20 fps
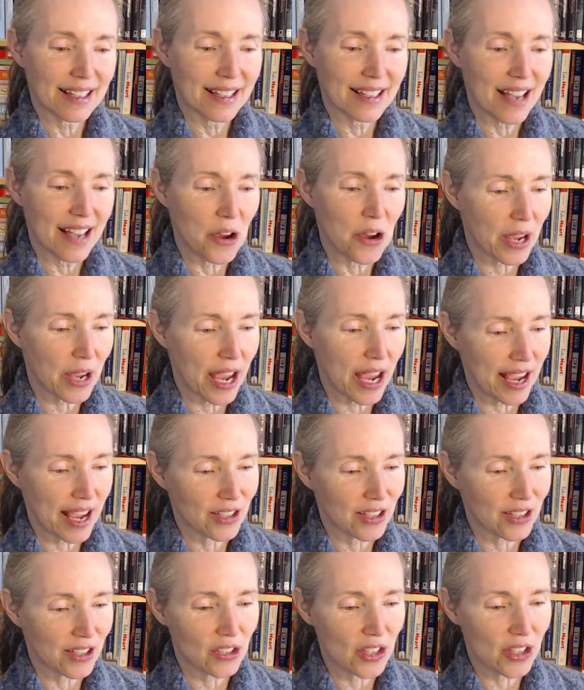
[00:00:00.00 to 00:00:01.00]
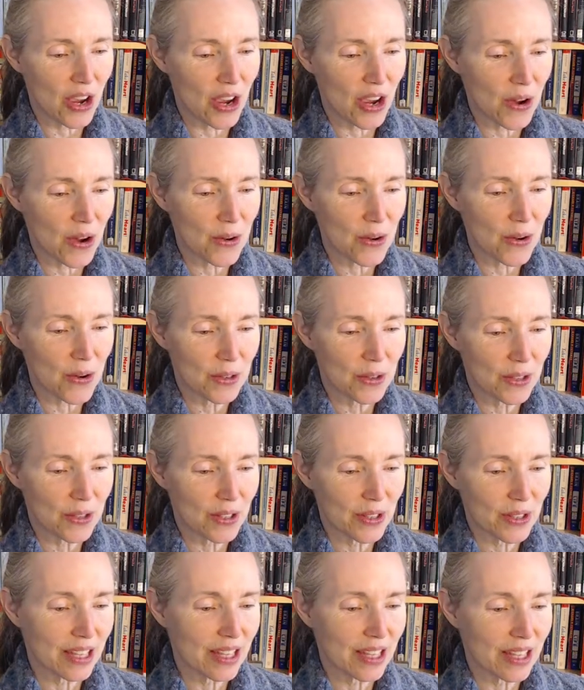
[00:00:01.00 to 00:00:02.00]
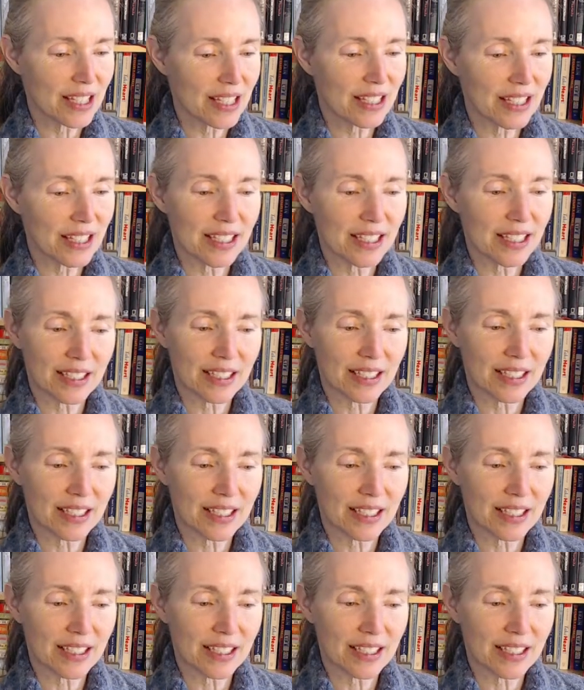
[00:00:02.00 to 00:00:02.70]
Okay, so this is